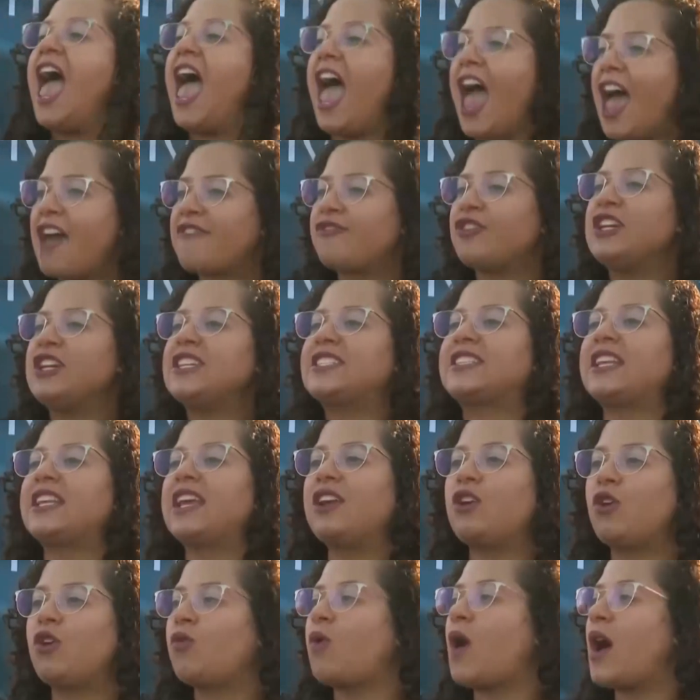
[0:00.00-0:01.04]
the truth
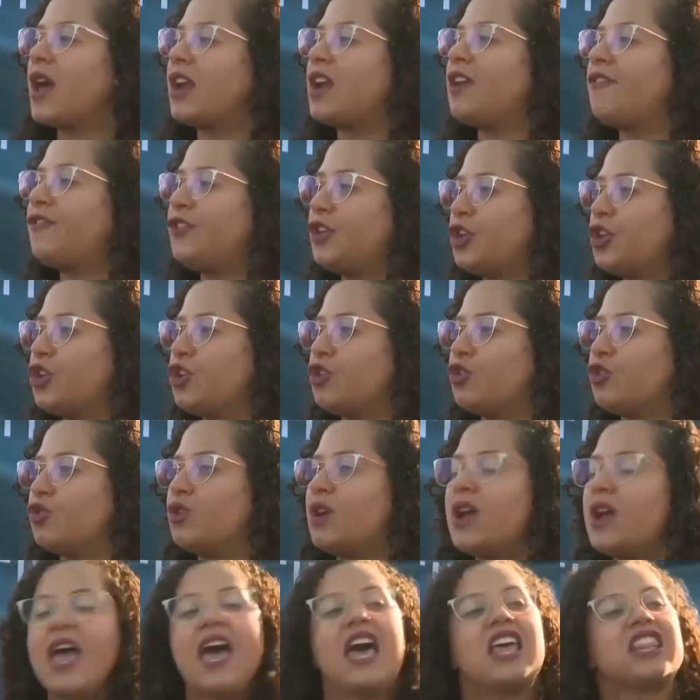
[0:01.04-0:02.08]
that people will
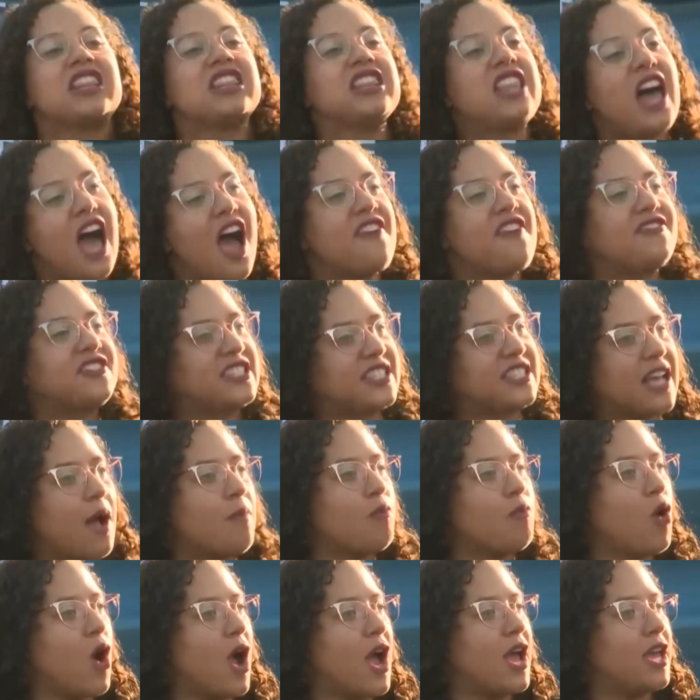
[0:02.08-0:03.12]
forget to fight
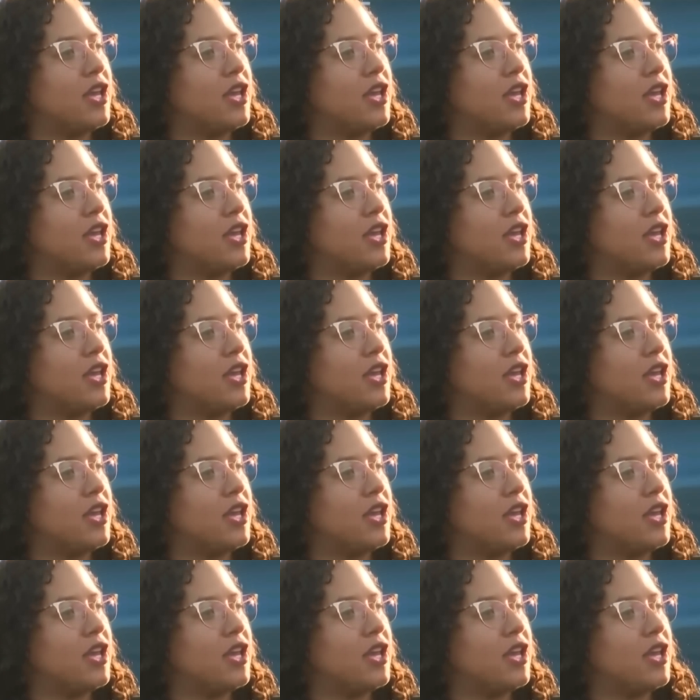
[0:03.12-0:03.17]
for it.